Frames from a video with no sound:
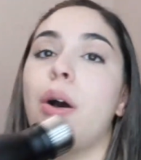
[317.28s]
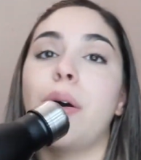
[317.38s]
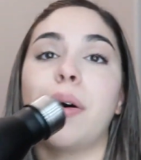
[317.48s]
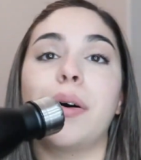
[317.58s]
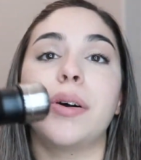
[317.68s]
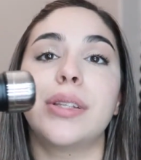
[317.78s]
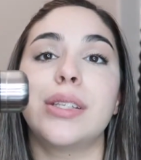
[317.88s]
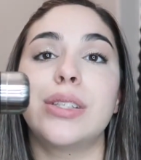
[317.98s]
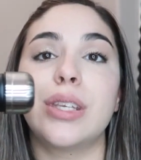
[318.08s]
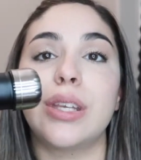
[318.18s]
Aww,
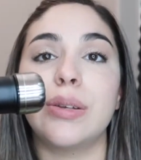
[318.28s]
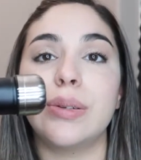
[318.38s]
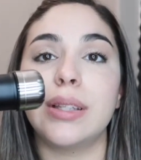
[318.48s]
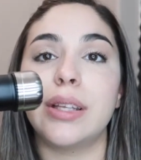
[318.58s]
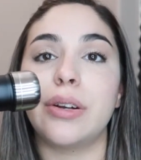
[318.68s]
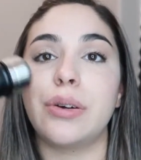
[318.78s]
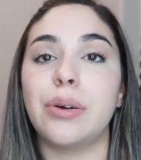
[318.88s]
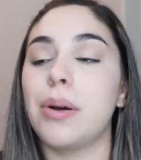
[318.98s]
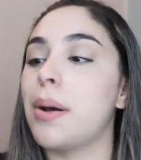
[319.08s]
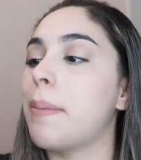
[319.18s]
this cute
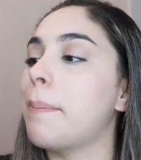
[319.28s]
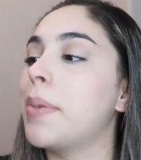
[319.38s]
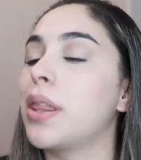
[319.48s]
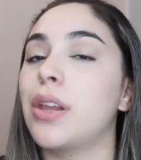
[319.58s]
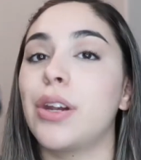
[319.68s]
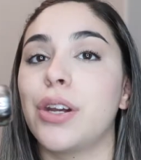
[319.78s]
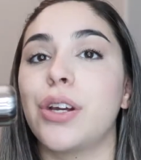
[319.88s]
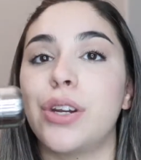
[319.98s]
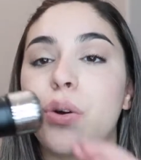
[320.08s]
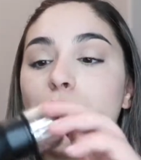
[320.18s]
little
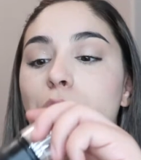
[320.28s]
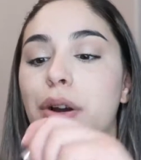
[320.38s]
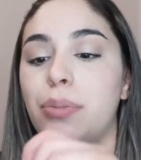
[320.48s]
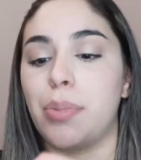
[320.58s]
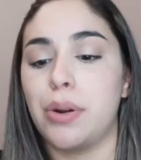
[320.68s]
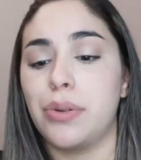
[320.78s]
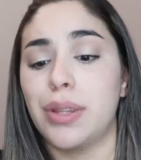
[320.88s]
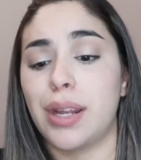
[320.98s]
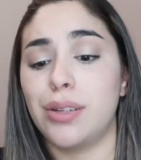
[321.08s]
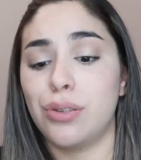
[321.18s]
motherhood water bottle.
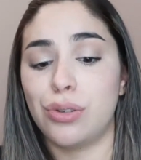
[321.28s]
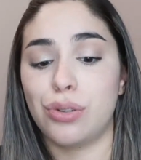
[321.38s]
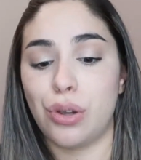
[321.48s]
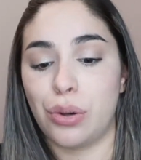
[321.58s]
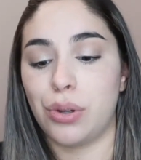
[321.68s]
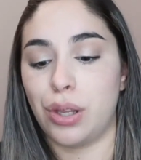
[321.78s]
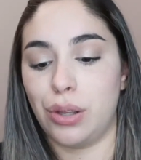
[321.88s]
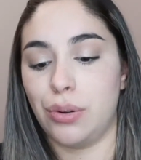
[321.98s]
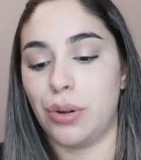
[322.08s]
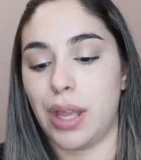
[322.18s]
That is so
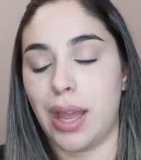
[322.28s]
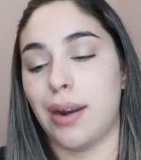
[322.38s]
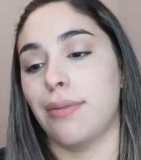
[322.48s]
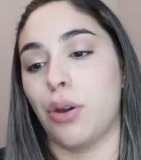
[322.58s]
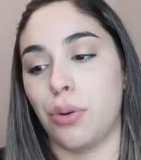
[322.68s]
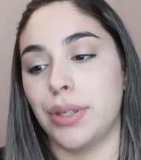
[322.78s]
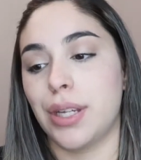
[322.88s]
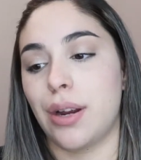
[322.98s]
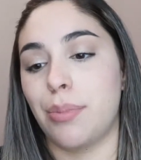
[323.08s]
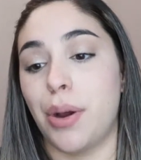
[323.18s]
cute. Okay, out of the whole
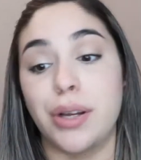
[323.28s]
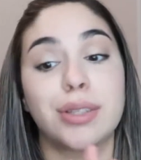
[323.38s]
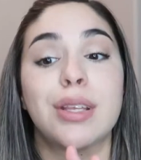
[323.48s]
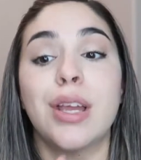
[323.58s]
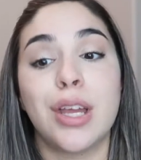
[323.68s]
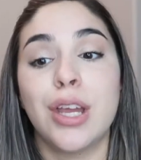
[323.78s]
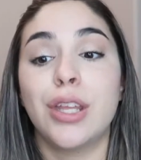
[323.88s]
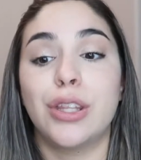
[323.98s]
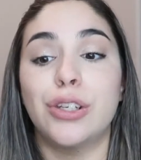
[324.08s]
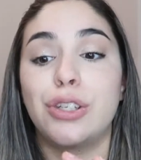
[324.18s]
entire box,
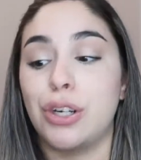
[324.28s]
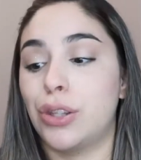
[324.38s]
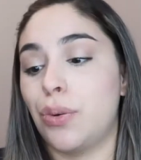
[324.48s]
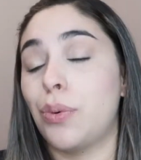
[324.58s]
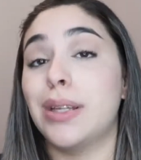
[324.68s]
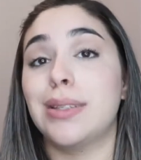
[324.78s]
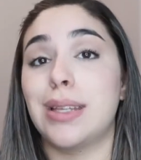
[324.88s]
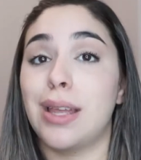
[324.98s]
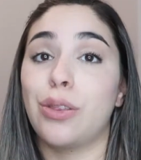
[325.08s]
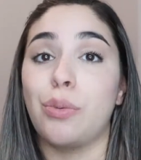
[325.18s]
the shirt, the
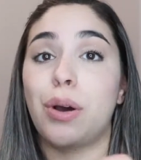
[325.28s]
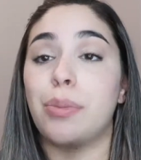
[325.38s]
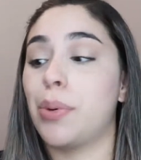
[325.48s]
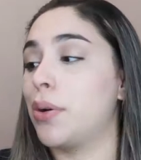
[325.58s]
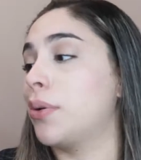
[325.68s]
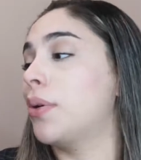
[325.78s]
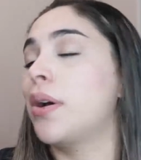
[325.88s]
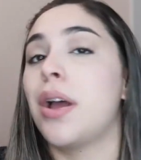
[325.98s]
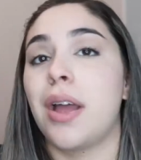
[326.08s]
onesie, and the water bottle